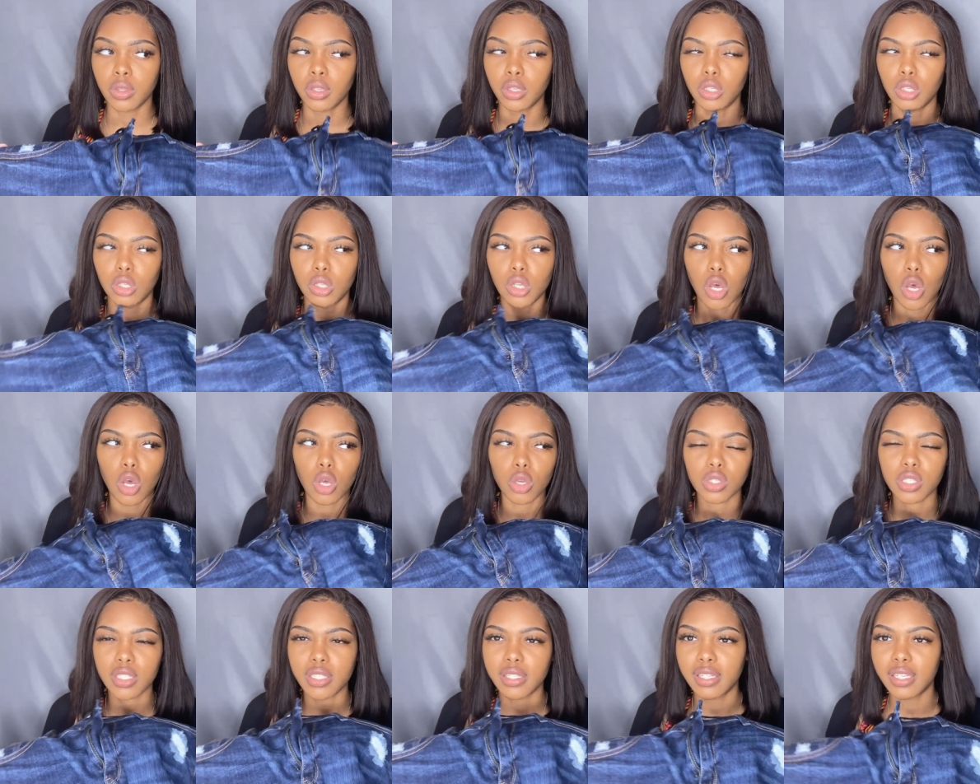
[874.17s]

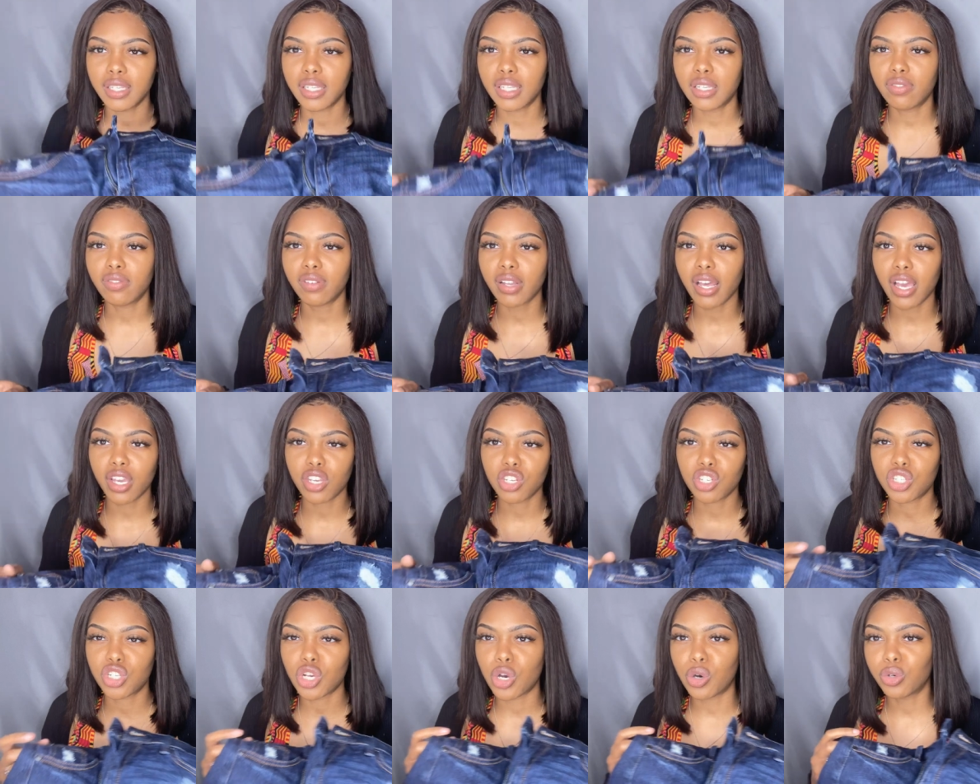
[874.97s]
long sleeve like
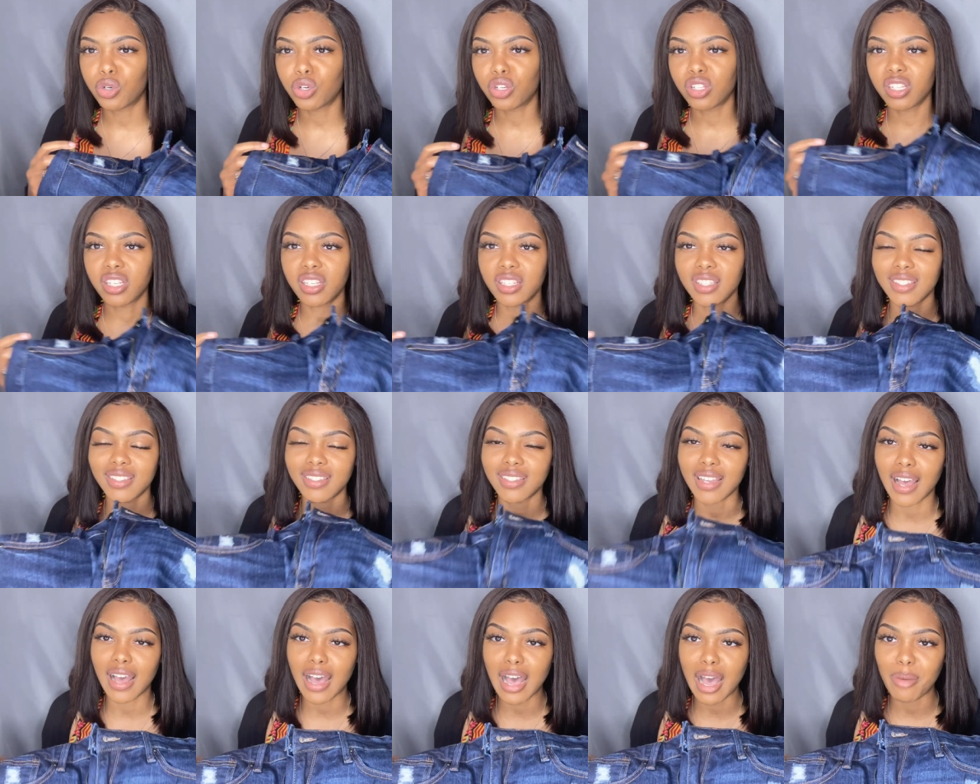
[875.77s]
shoulderless
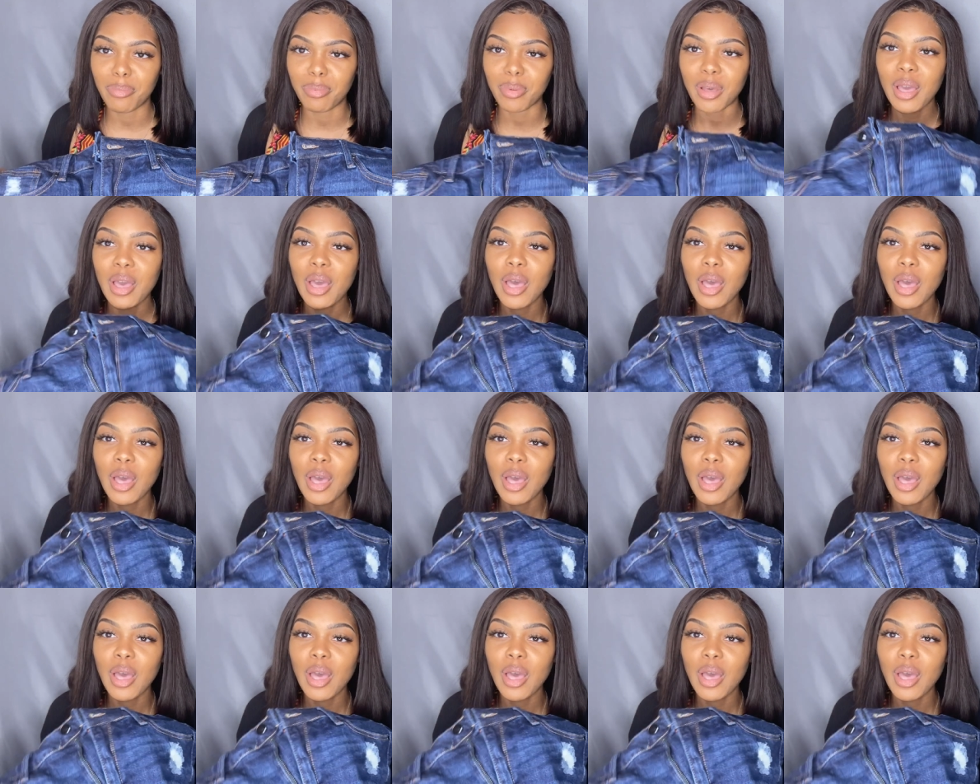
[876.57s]
top